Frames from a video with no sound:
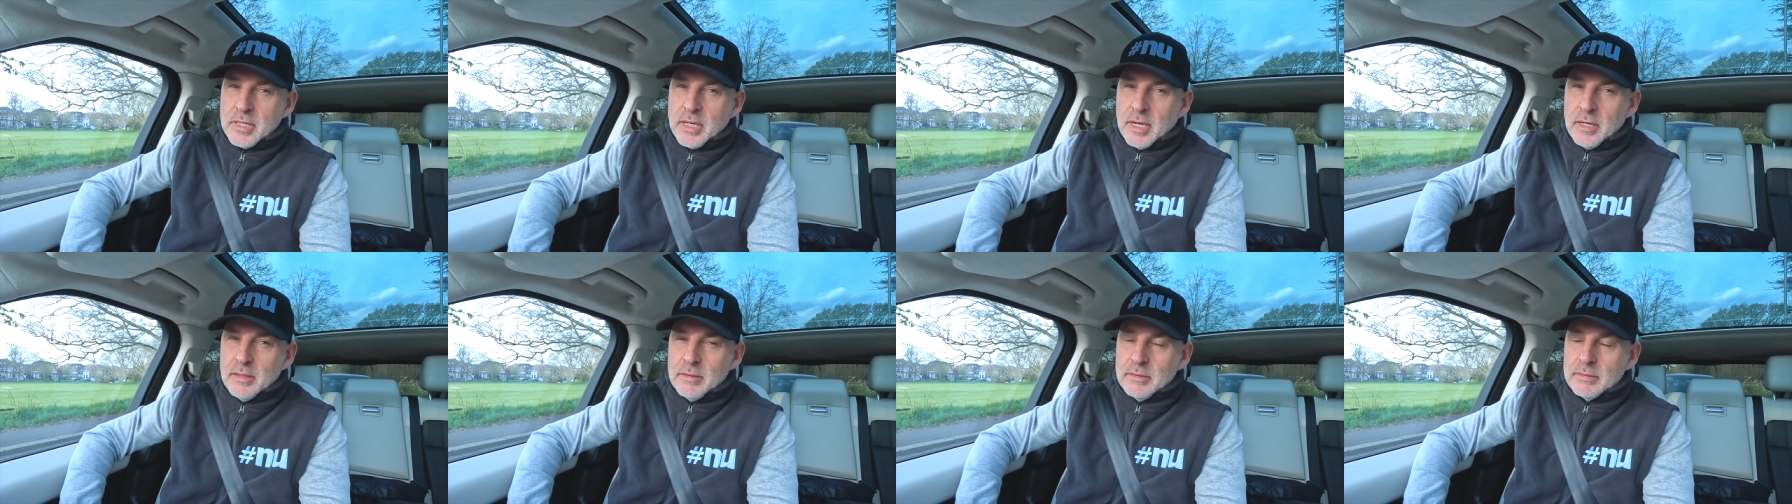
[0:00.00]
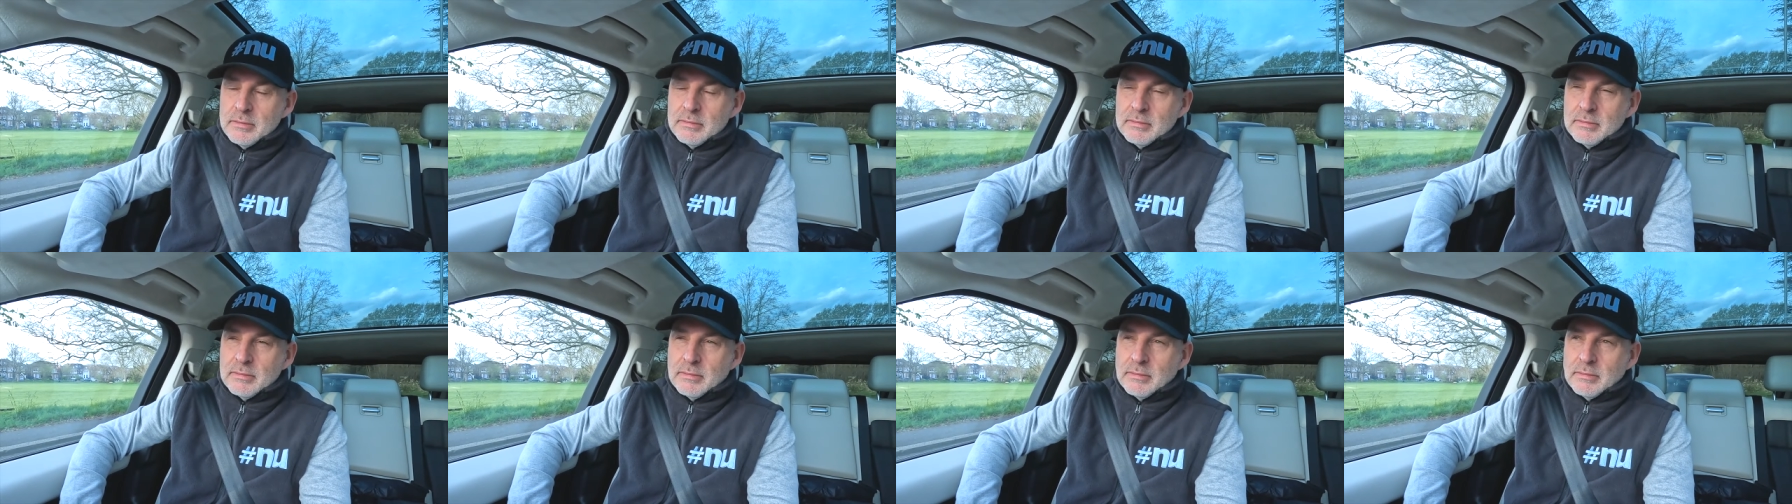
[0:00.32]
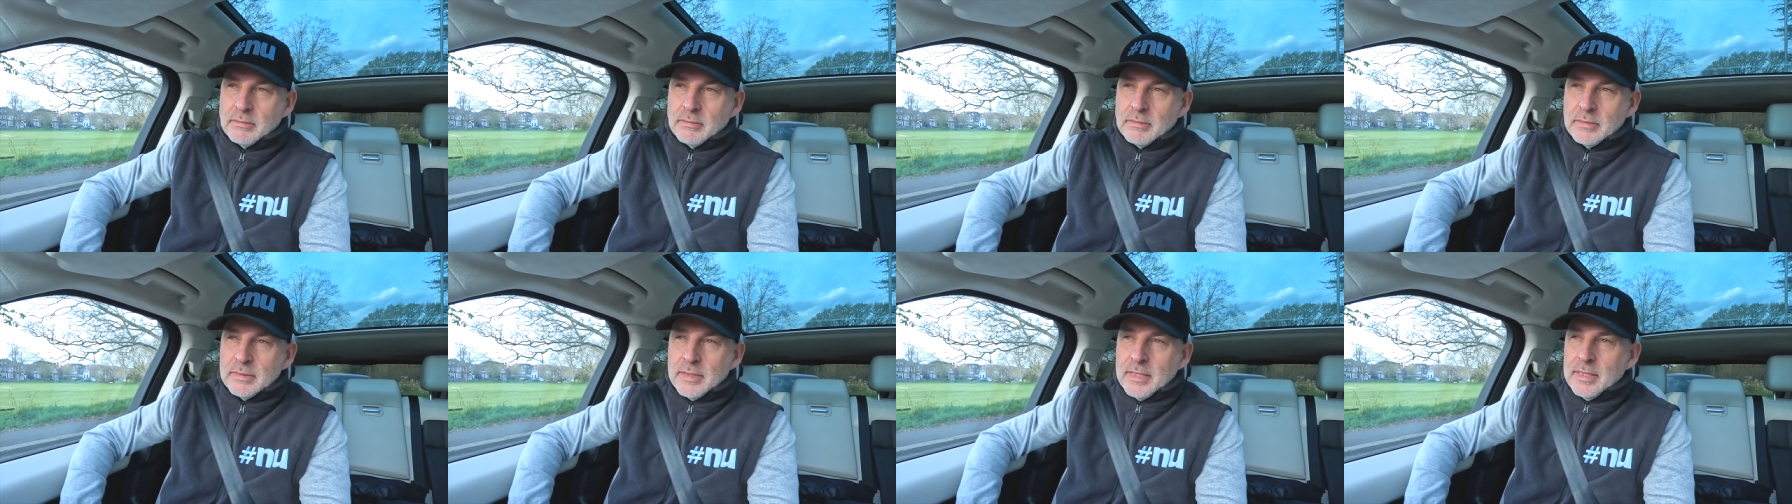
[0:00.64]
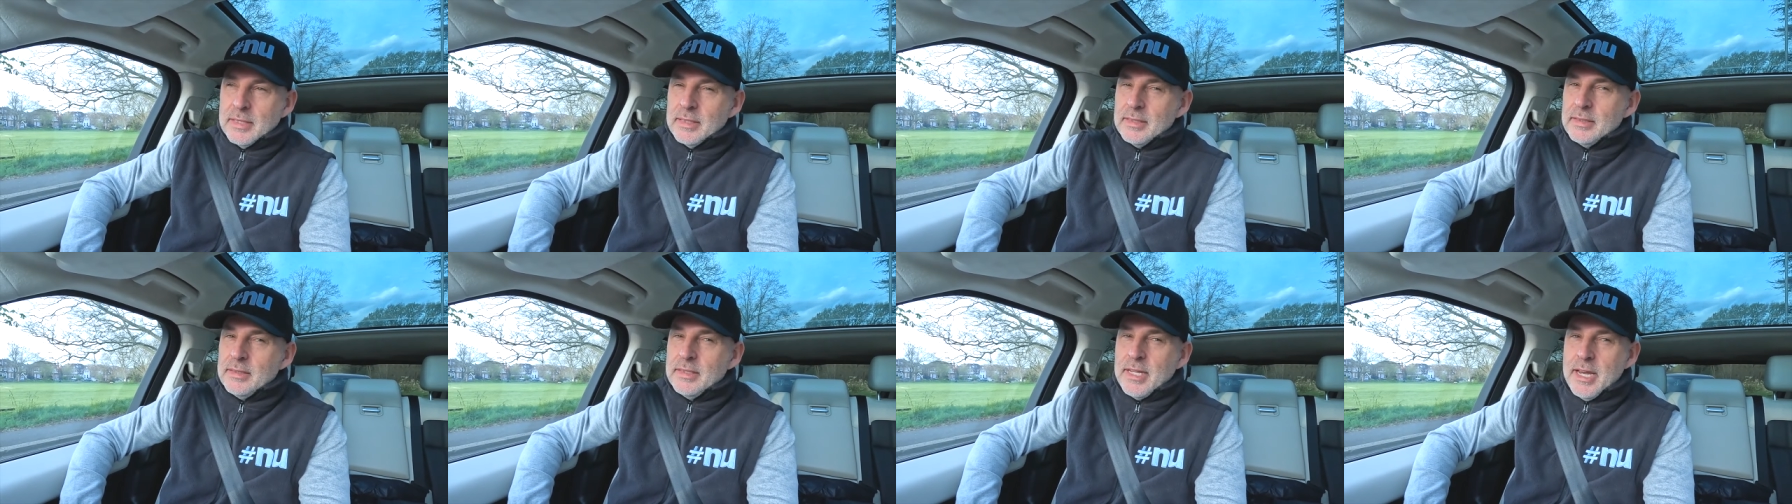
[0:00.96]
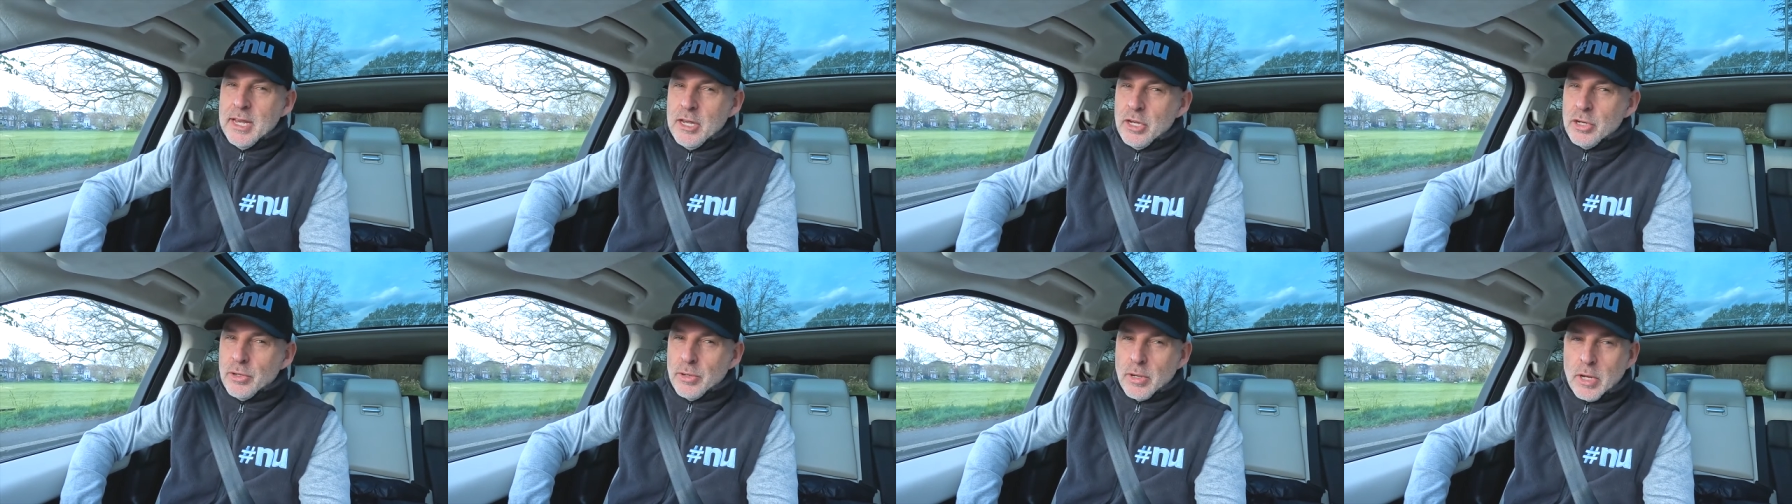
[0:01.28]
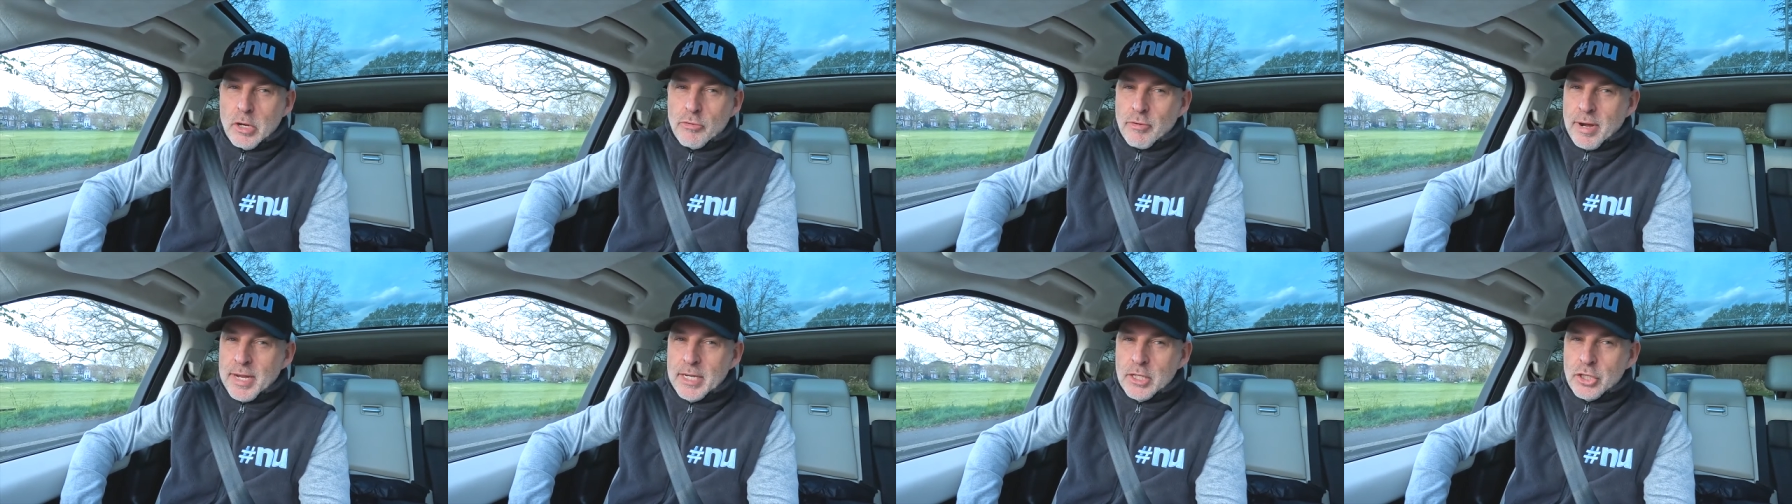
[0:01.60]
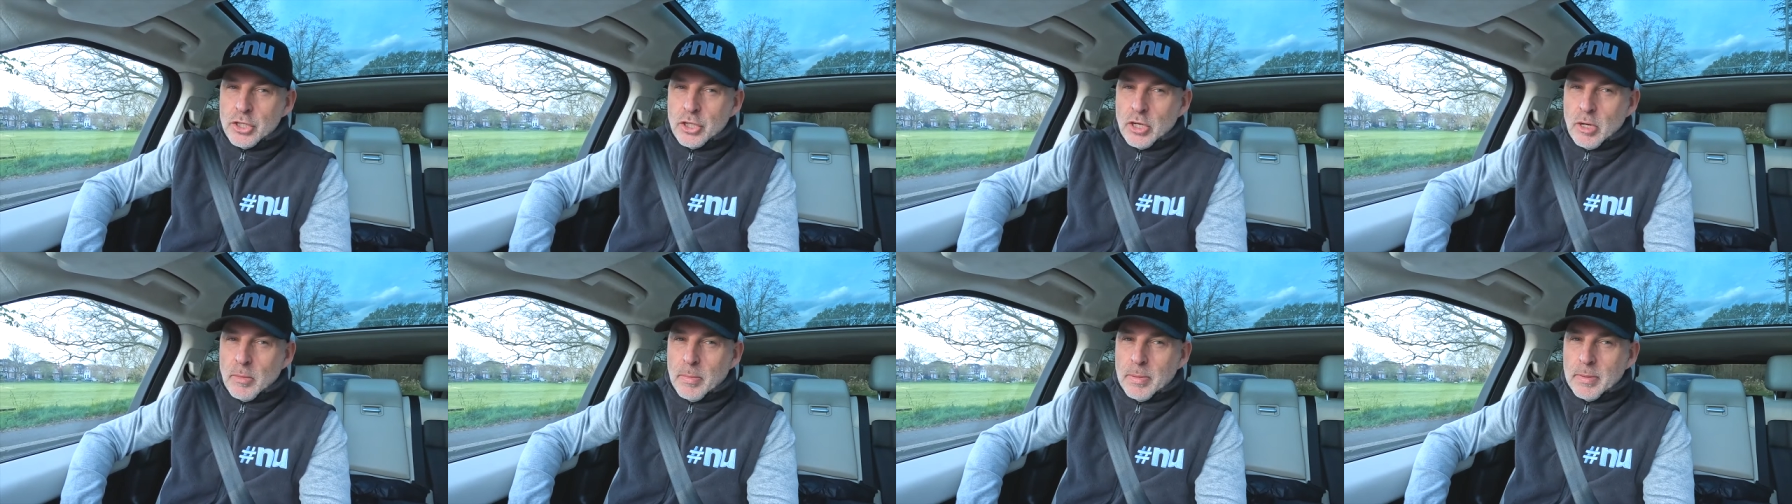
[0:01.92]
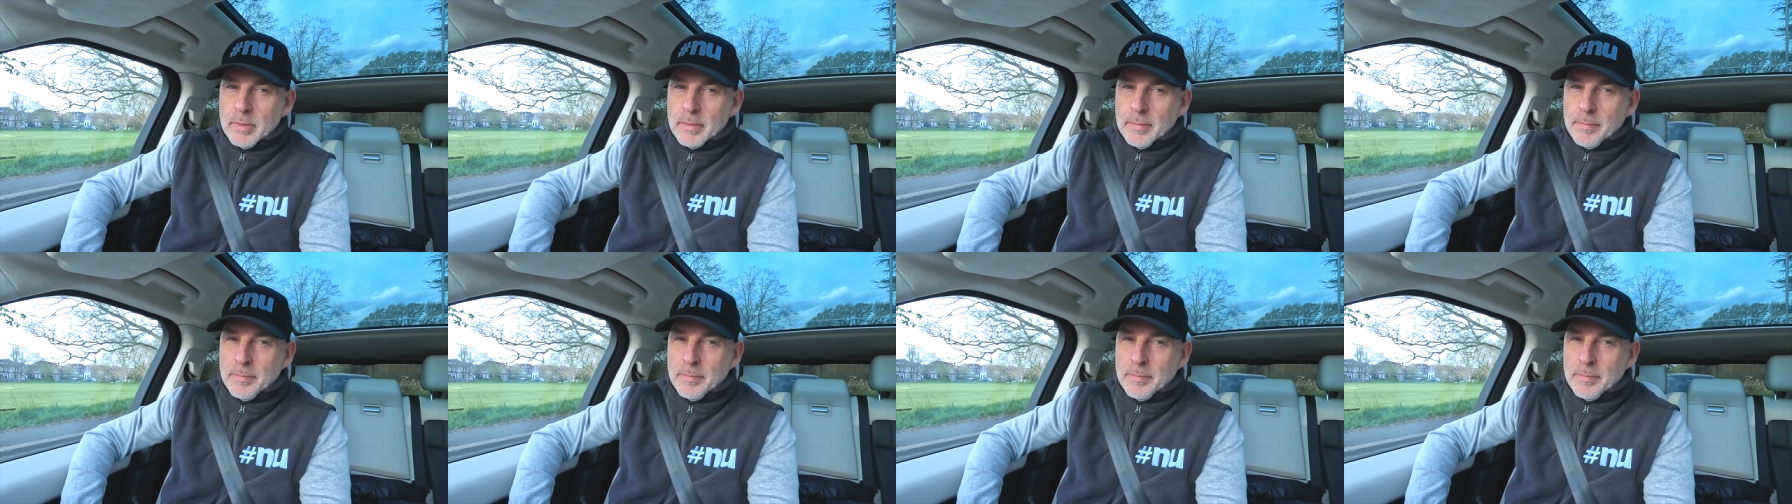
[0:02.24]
ago didn't do a great job.